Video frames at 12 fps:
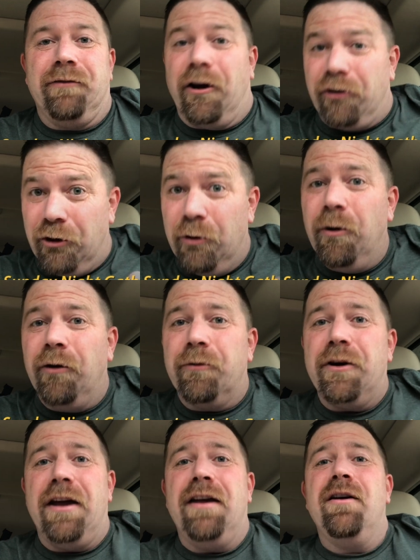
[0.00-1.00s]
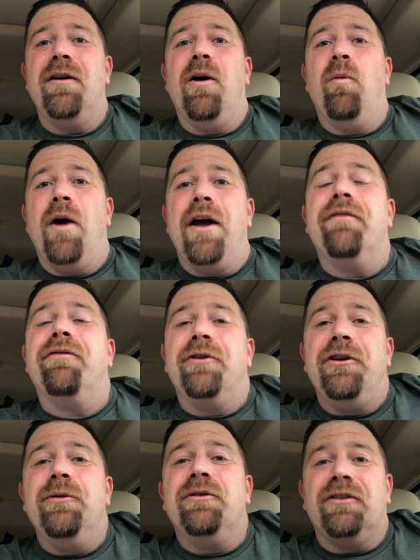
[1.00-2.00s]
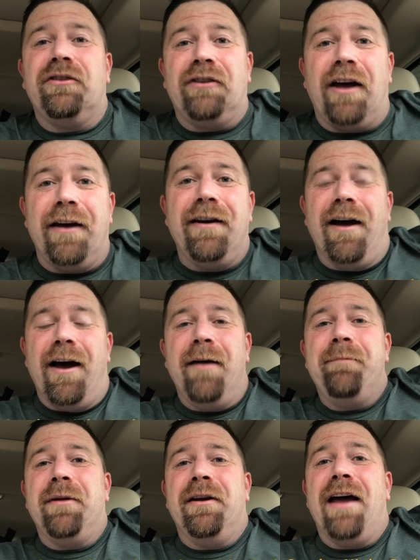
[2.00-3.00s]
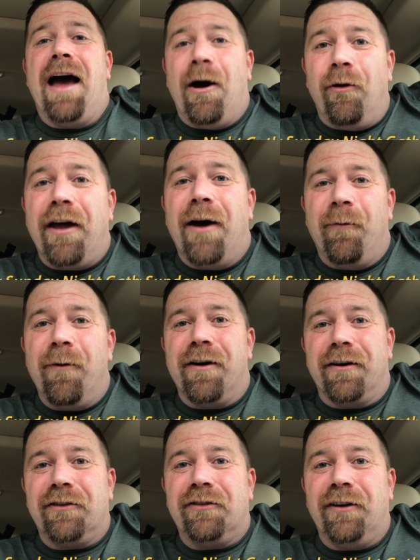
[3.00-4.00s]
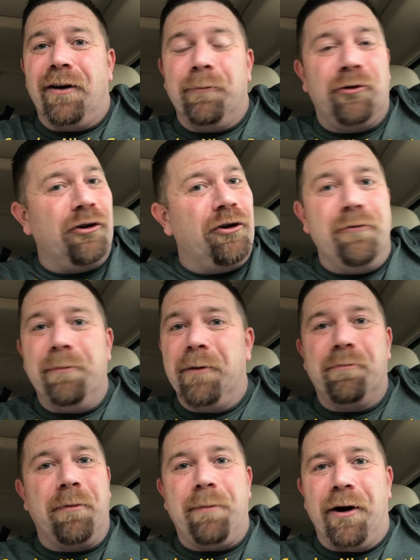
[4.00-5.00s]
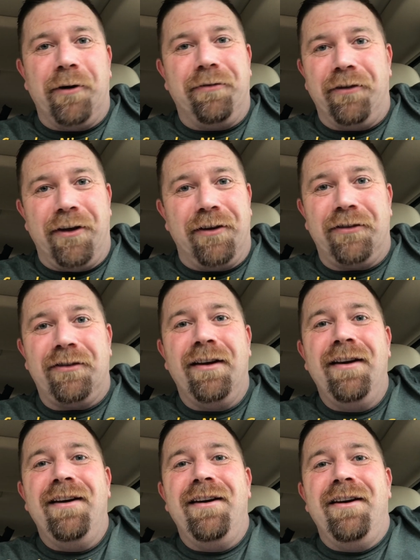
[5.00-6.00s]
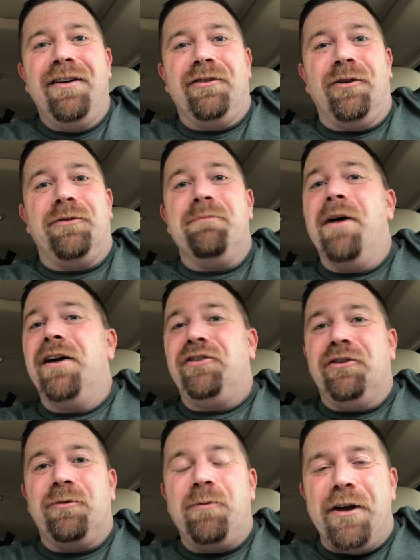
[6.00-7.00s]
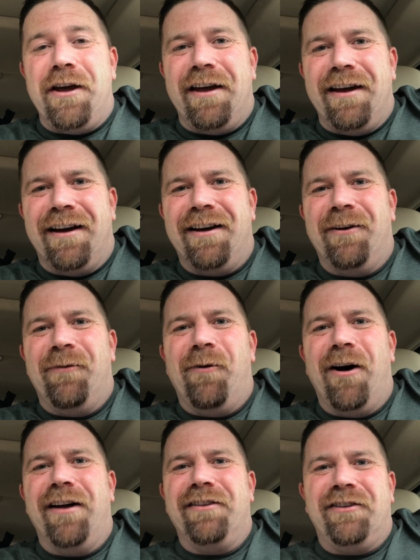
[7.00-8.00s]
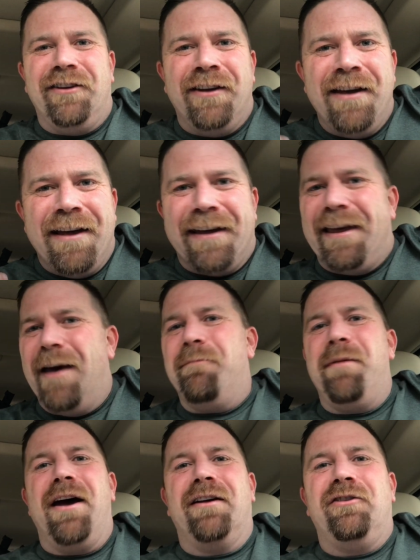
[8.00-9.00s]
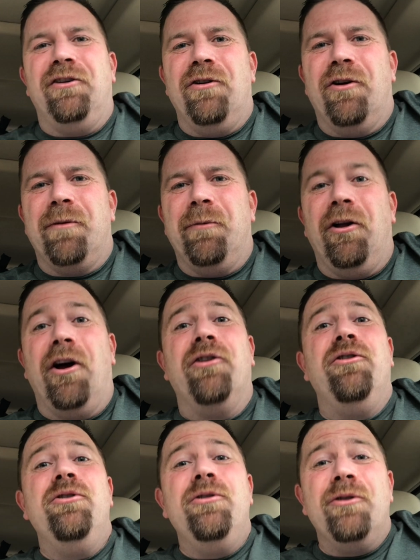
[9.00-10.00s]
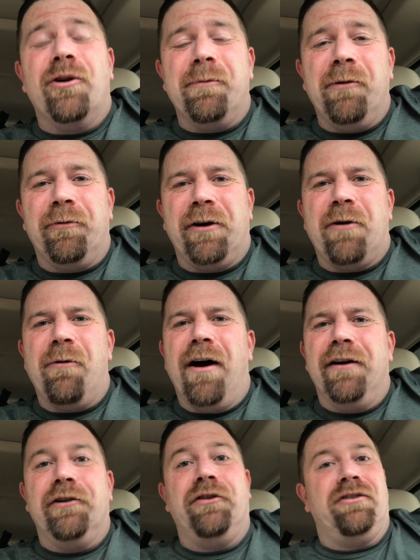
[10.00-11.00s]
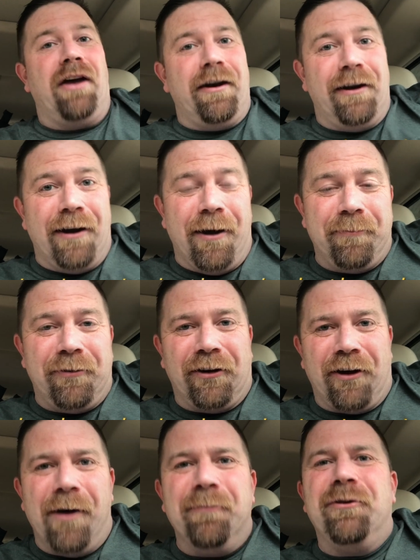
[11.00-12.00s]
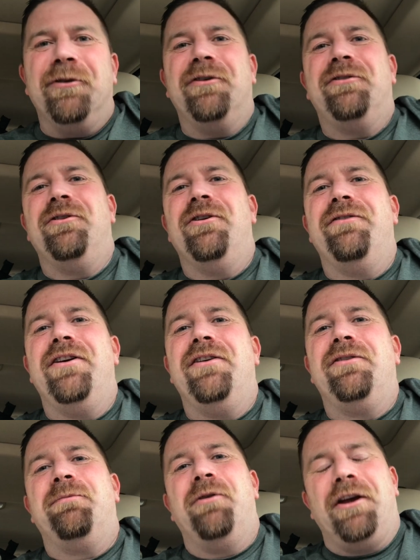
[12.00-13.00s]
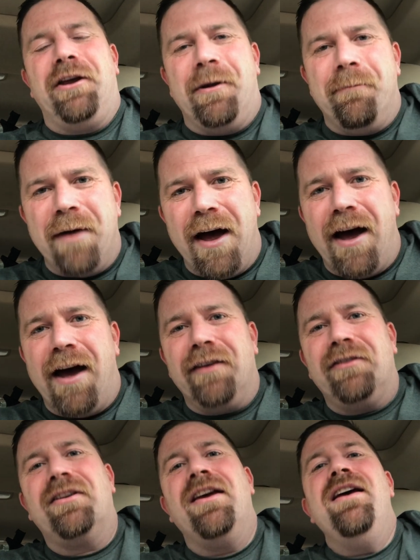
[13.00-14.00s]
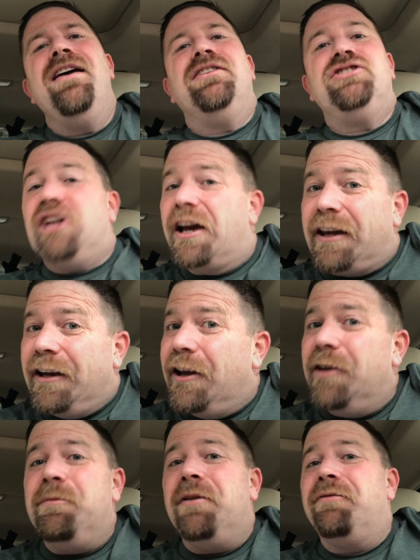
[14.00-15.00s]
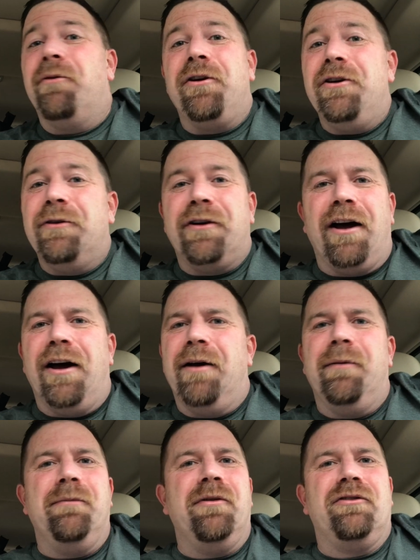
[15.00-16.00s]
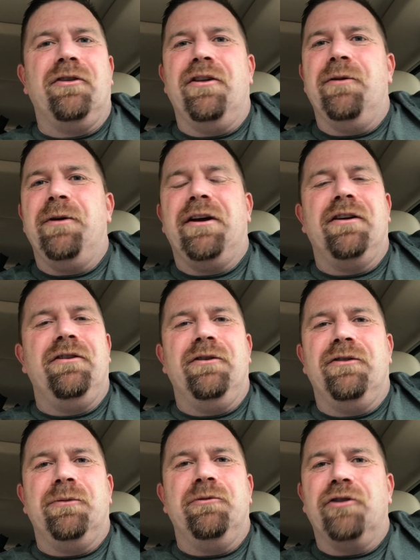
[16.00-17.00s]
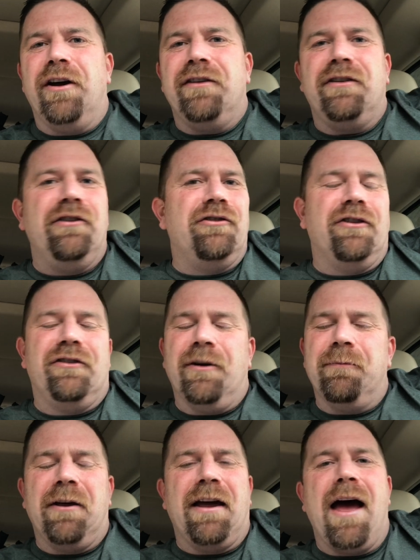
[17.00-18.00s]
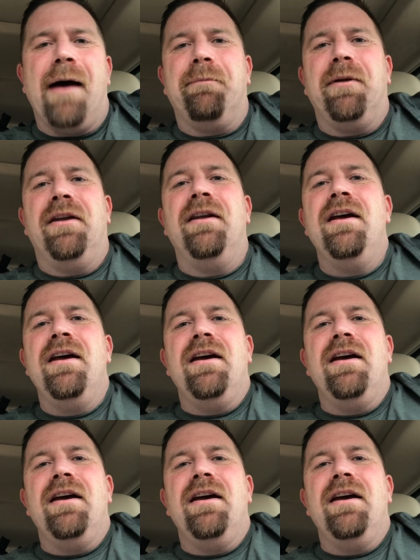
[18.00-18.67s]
Now, you will read a way for you to sign up and how that works, and I'm sure you've been prepared for this. So as much as we uh, want to get back to normal, our new normal requires signing up to come to the service, bringing a mask, checking in before you come so that we can do some tracing should something happen.